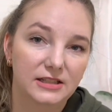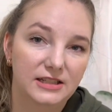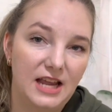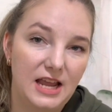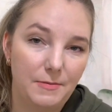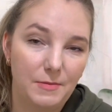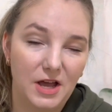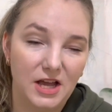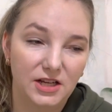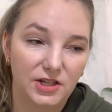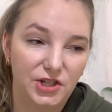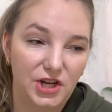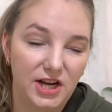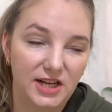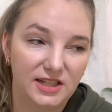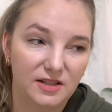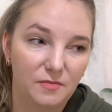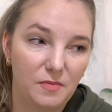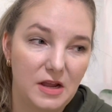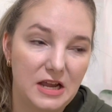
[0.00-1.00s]
Taima
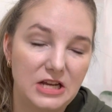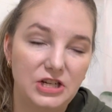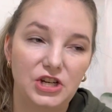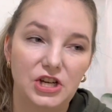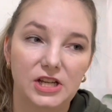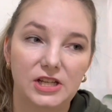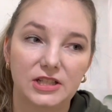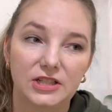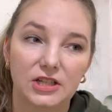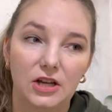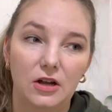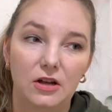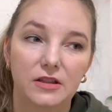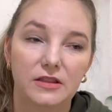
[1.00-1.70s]
Shadesnpages,